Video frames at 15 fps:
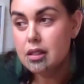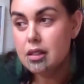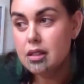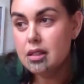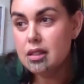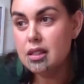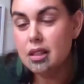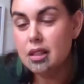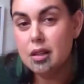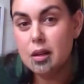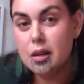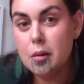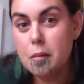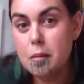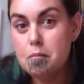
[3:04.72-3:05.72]
is
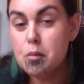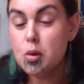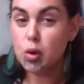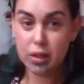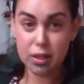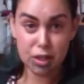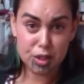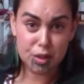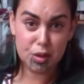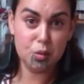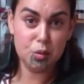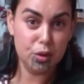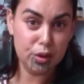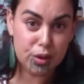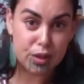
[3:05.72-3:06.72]
more than just
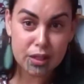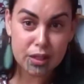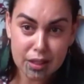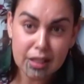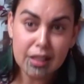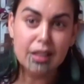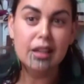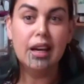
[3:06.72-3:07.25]
words.